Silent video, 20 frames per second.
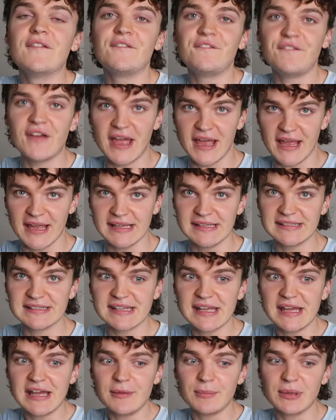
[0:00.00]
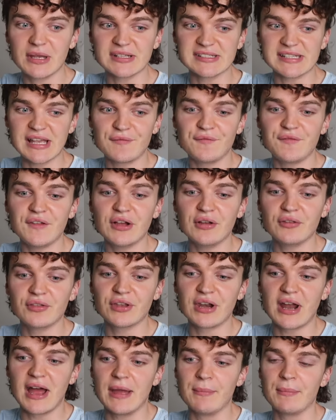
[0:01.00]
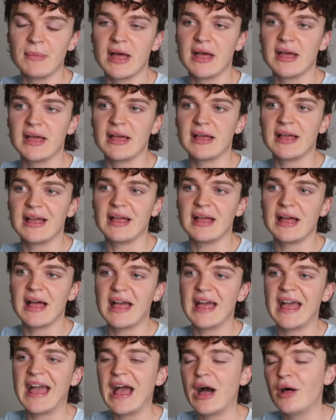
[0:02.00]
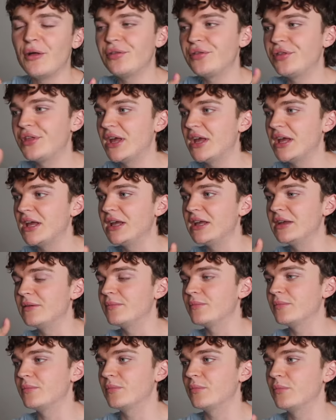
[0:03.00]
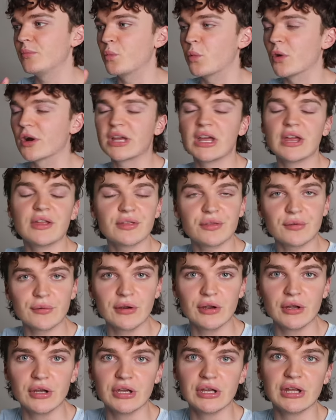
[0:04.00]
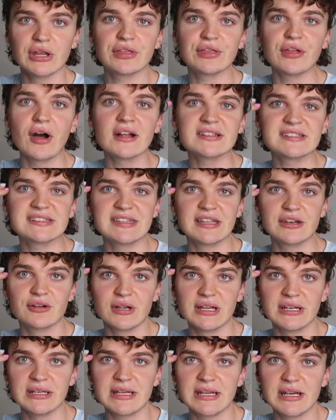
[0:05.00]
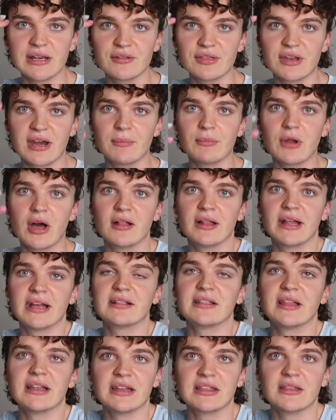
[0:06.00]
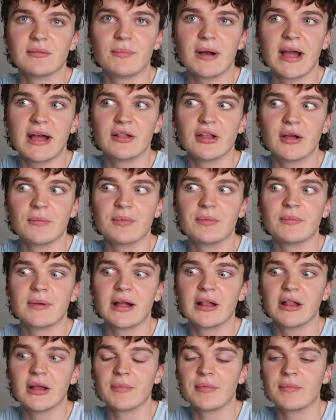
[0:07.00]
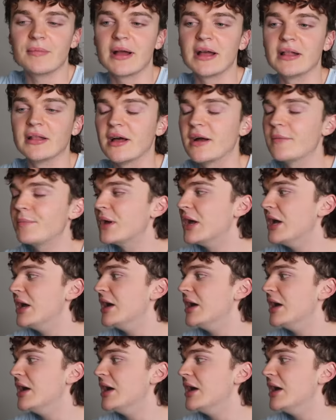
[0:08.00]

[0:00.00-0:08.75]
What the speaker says: phase, because I feel that I'm healthy working through thoughts that are in here, that I'm not, like, letting them pile up and pile up and pile up.